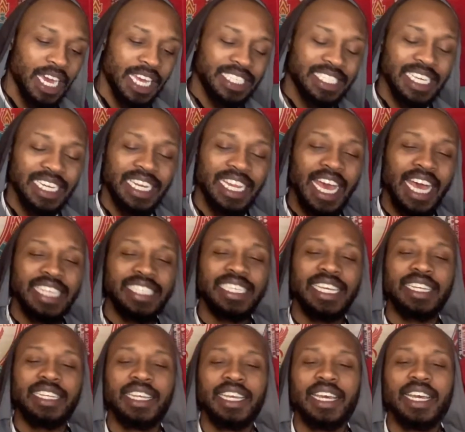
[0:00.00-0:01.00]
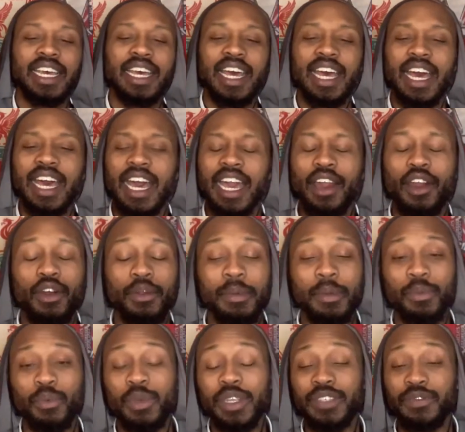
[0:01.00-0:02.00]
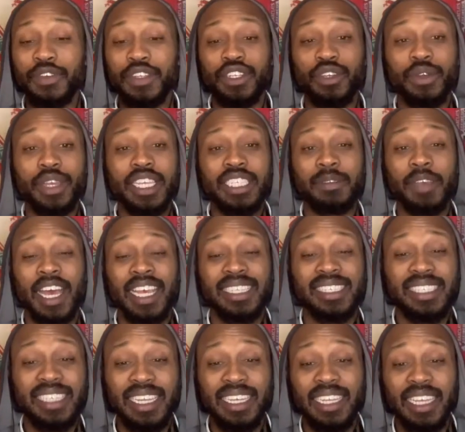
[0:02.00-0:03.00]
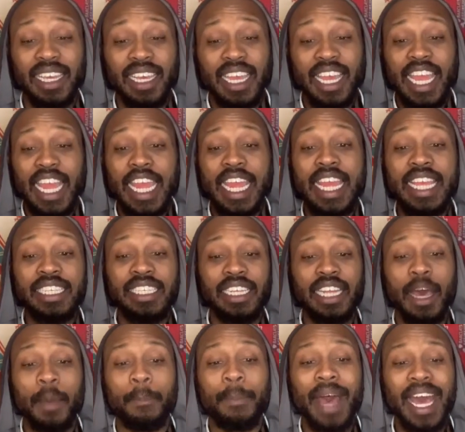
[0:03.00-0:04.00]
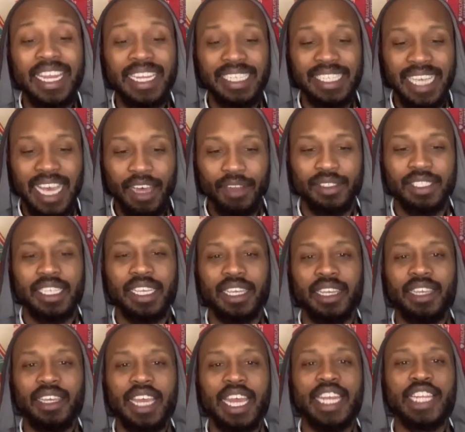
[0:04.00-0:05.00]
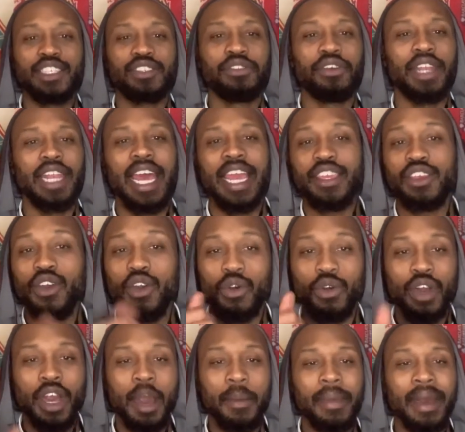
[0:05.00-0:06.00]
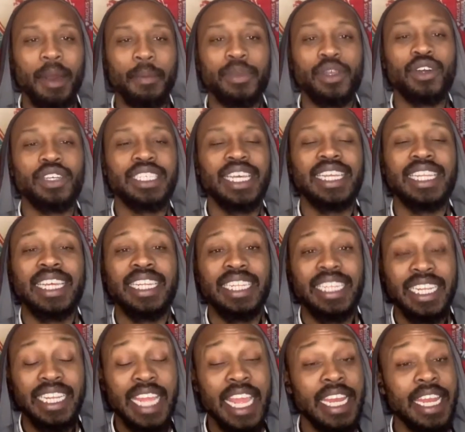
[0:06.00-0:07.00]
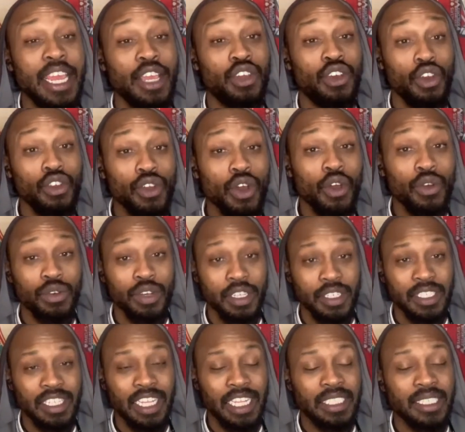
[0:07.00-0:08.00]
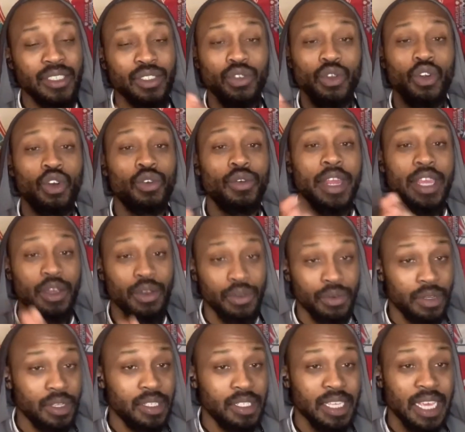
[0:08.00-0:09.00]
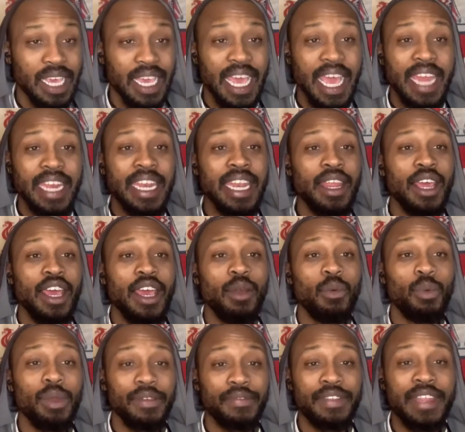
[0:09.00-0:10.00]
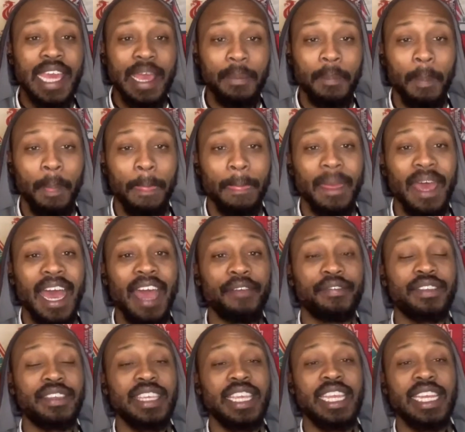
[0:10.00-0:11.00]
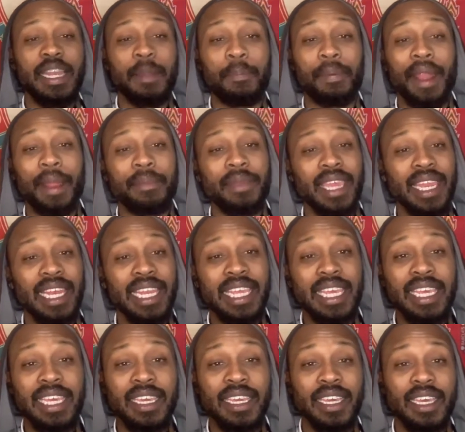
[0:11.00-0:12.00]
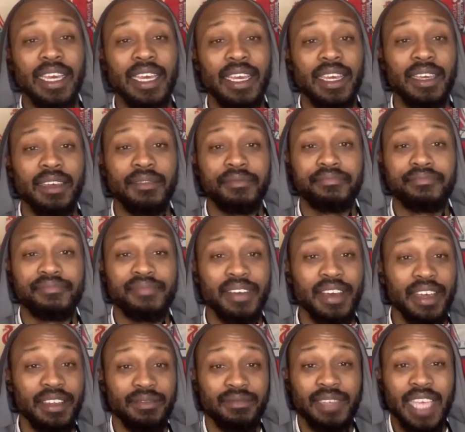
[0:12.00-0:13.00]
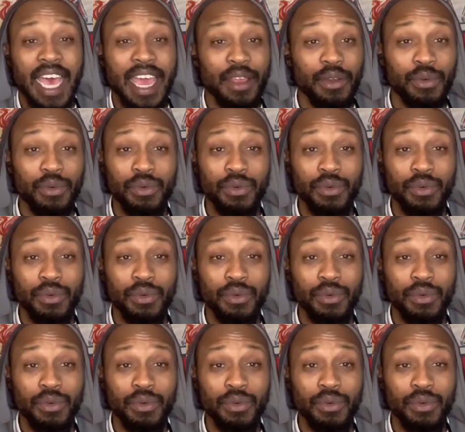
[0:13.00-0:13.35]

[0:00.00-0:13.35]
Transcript: I said I can't remember which video it is. I said it isn't a banners out thing, and it's not like, yo, come out, because at the end of the day, they're good owners. They're just not great owners. And with them, I've seen the Premier League title.